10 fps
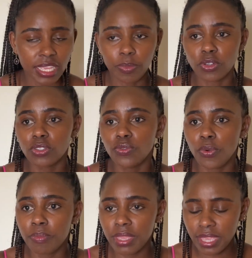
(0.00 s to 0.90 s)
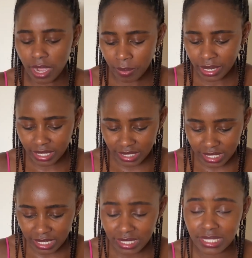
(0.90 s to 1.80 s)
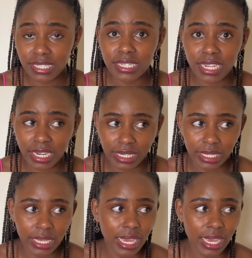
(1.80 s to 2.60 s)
because for me, I'm a resident in Italy.